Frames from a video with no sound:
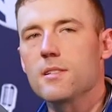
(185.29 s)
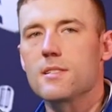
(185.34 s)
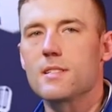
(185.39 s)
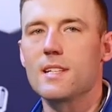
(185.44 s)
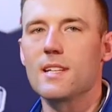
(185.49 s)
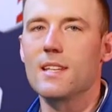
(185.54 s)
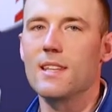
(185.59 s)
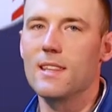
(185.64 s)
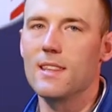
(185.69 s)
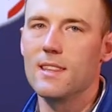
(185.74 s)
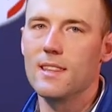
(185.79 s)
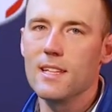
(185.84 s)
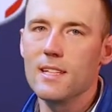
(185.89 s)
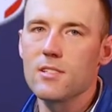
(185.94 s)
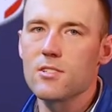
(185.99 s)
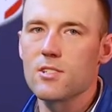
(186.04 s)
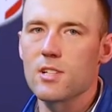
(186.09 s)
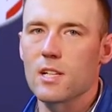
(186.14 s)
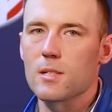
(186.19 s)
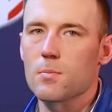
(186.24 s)
See
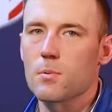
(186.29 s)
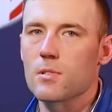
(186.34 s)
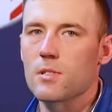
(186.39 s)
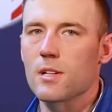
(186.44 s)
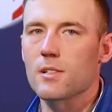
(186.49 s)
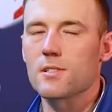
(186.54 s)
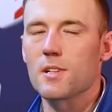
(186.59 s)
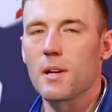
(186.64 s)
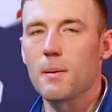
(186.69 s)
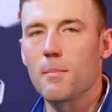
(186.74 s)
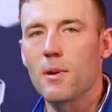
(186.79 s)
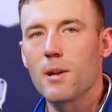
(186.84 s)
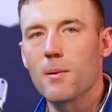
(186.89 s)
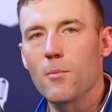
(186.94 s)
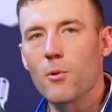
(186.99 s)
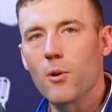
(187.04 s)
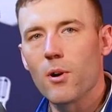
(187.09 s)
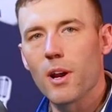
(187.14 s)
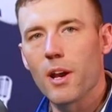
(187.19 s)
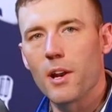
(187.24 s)
this chest protector and many
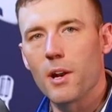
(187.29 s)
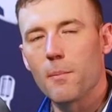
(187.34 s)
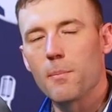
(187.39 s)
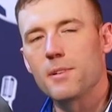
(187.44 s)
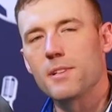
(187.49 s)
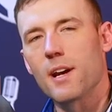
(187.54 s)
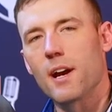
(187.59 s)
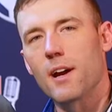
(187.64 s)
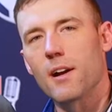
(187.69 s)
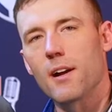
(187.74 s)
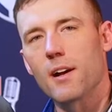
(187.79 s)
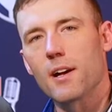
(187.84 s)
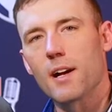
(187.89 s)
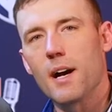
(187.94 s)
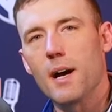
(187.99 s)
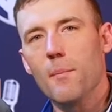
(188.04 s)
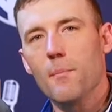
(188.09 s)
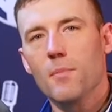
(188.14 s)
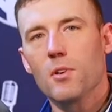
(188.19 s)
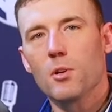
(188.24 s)
more at
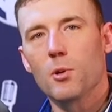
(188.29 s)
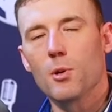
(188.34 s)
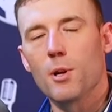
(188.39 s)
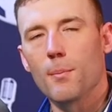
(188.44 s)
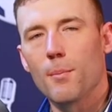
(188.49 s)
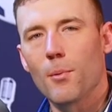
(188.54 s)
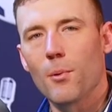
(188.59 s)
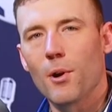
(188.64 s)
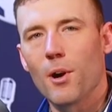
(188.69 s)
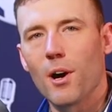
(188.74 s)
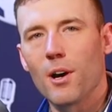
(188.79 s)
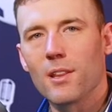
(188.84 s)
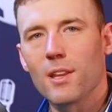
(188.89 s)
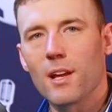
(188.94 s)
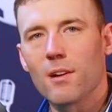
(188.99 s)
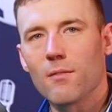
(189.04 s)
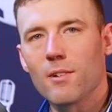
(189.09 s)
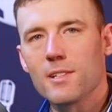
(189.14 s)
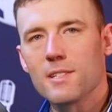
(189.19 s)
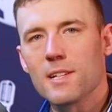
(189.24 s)
umpatire.com, your number one
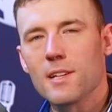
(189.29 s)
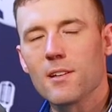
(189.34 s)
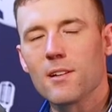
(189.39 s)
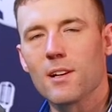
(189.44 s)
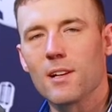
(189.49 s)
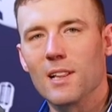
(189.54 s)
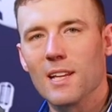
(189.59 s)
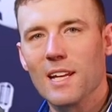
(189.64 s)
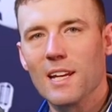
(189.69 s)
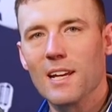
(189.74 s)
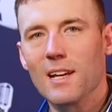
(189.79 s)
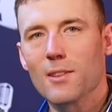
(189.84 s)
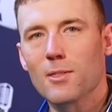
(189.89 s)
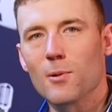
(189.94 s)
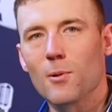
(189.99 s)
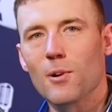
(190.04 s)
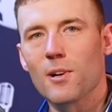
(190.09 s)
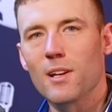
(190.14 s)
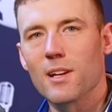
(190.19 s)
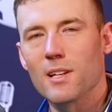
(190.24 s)
online retailer and leading
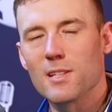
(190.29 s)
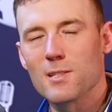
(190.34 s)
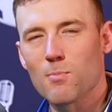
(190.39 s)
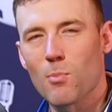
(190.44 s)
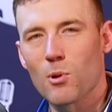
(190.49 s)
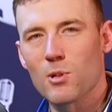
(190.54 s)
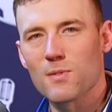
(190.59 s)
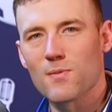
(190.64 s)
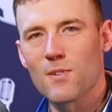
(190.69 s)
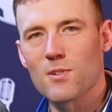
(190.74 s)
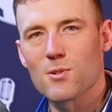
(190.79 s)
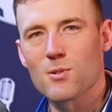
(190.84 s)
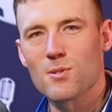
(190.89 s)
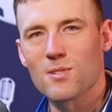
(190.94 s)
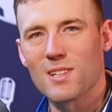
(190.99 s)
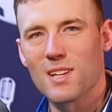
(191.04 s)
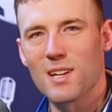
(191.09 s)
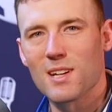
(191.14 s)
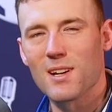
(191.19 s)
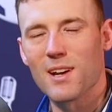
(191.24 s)
authority in sports officials
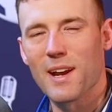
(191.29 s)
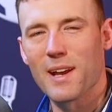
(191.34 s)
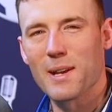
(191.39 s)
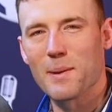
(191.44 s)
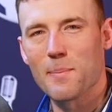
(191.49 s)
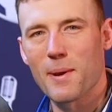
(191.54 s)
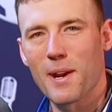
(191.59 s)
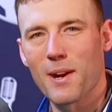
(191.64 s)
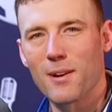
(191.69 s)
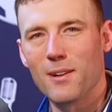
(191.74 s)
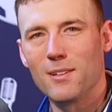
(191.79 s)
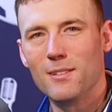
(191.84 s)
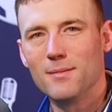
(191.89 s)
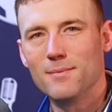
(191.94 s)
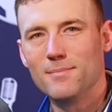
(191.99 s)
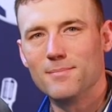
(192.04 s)
gear and apparel.